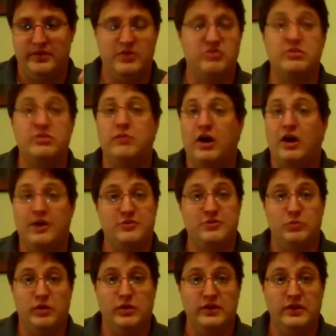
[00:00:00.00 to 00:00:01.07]
there are some
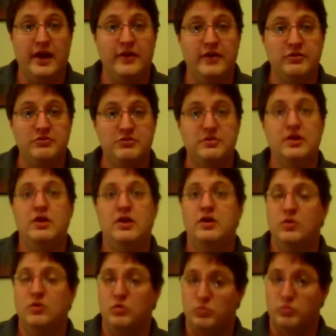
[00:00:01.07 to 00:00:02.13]
awesome one-liners,
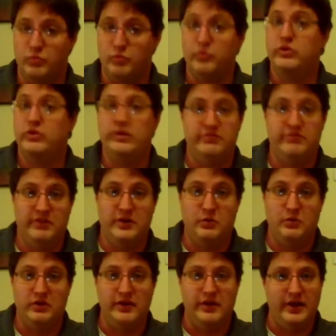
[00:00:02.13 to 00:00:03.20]
really funny
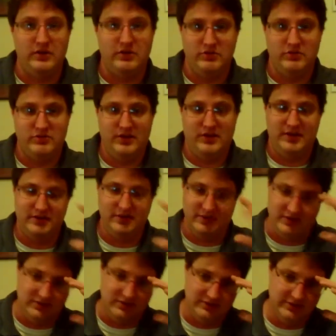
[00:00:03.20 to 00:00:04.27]
one-liners, and
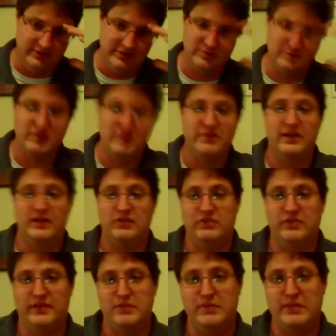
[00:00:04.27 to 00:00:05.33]
uh, some of the things
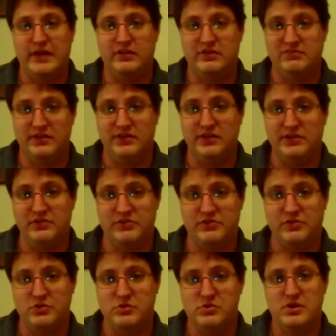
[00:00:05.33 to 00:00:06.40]
that they make the villains
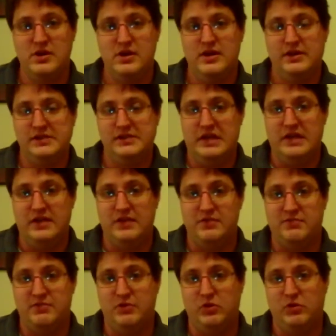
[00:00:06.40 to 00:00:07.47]
do in
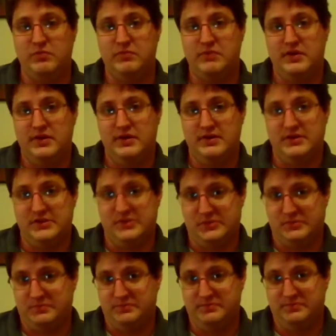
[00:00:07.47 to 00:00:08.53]
the film.
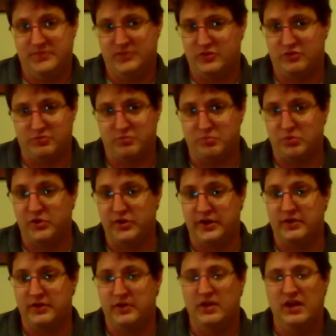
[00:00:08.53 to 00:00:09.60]
Um, this is
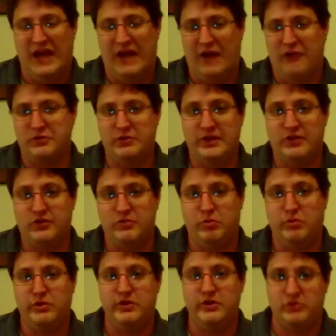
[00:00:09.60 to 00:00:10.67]
brilliant. I was really
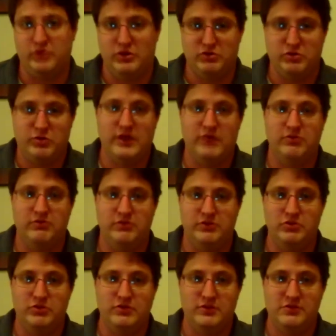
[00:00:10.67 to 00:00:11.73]
disappointed because I was reading
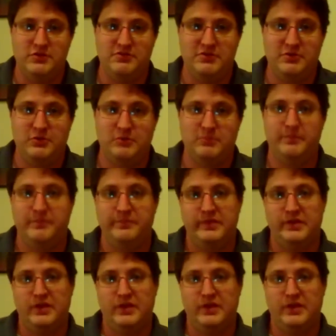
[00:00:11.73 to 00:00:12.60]
reviews on this film.